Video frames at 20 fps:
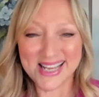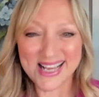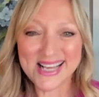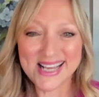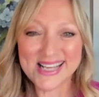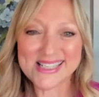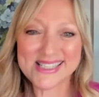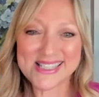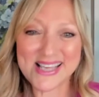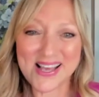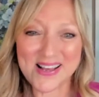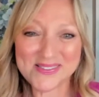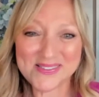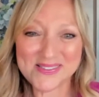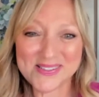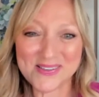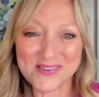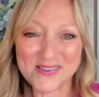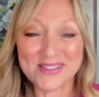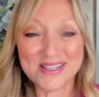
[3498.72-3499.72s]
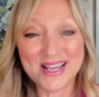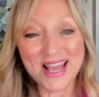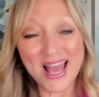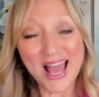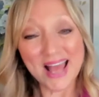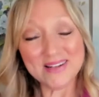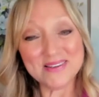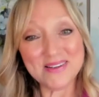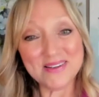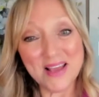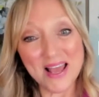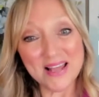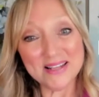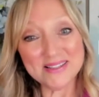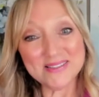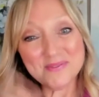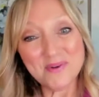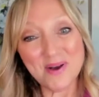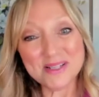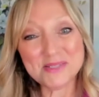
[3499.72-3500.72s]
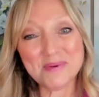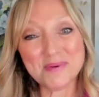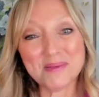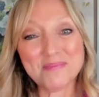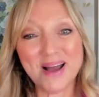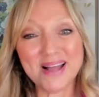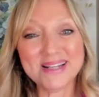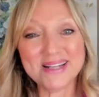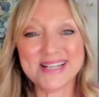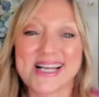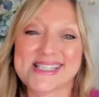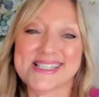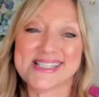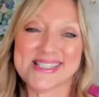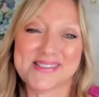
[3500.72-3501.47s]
Sounds good. And watch my podcast.